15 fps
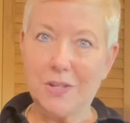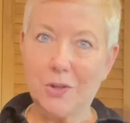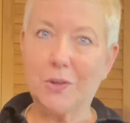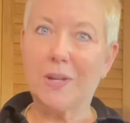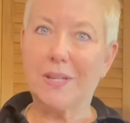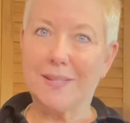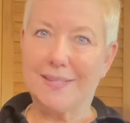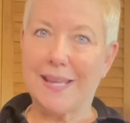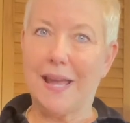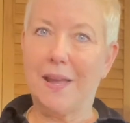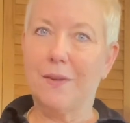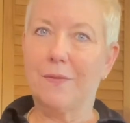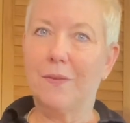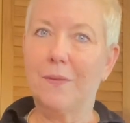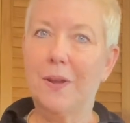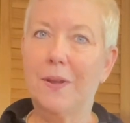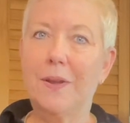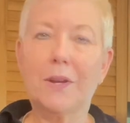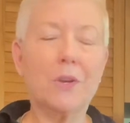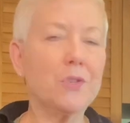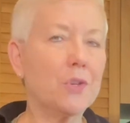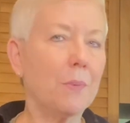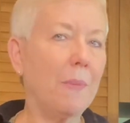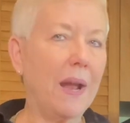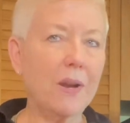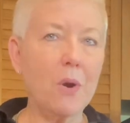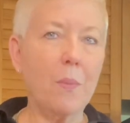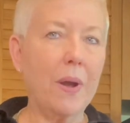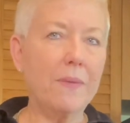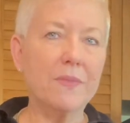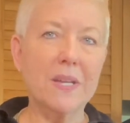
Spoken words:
you're going to save, because your microwave